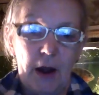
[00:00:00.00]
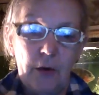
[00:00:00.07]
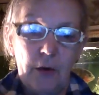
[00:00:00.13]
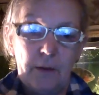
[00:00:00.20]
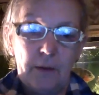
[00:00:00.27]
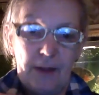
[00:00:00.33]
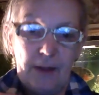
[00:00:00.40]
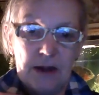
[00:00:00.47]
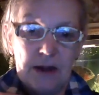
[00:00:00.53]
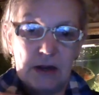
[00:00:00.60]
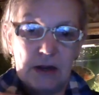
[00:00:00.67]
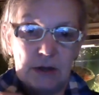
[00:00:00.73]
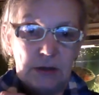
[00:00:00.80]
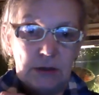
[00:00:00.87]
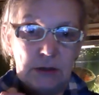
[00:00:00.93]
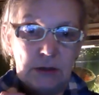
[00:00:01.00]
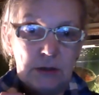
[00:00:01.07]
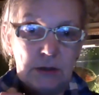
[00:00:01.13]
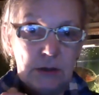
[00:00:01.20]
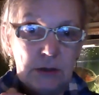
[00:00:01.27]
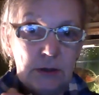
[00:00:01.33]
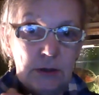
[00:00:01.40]
own opinion,
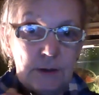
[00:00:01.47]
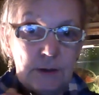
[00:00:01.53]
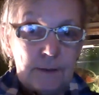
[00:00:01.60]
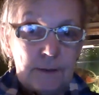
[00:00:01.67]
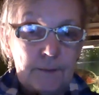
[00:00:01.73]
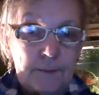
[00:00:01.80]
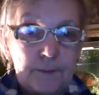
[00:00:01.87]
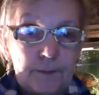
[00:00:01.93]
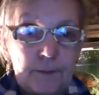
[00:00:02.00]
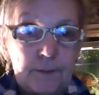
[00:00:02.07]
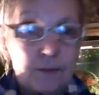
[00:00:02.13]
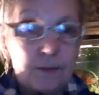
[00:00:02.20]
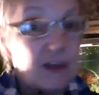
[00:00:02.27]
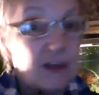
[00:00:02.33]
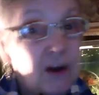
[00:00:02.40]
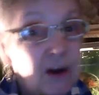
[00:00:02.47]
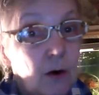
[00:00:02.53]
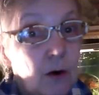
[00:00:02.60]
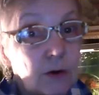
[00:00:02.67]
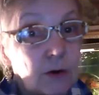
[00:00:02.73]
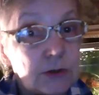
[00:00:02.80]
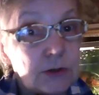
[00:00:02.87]
they're
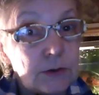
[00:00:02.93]
not.